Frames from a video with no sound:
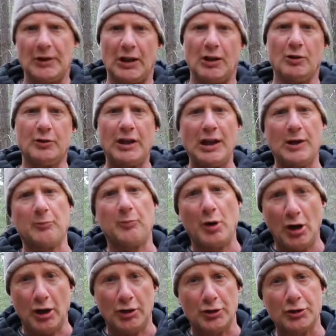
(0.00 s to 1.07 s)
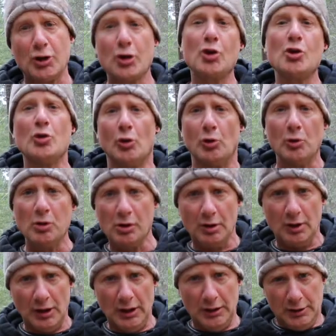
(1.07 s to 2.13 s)
Okay, part two
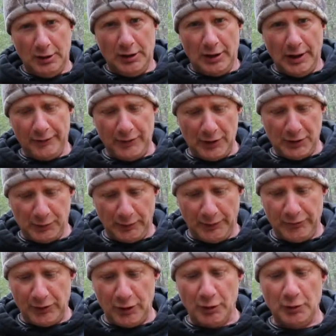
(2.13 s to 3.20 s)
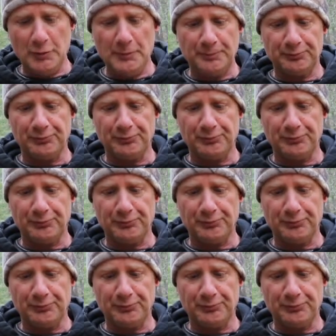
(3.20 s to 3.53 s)
of this review.